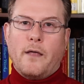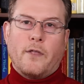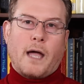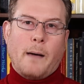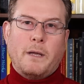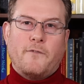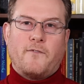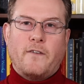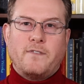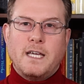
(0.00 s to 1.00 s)
The comet of
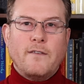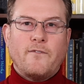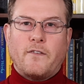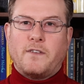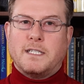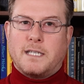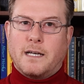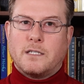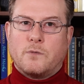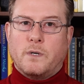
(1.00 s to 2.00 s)

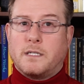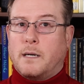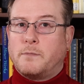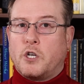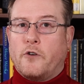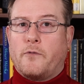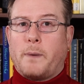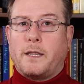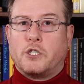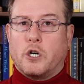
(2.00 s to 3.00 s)
1556 was
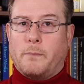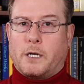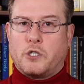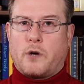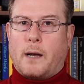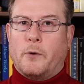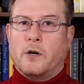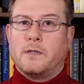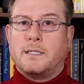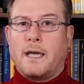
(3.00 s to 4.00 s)
observed by the German
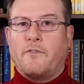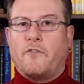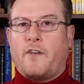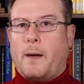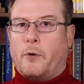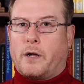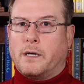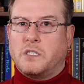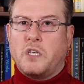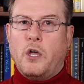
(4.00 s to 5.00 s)
astronomer David
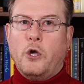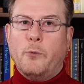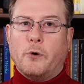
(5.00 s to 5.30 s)
Fabricius, who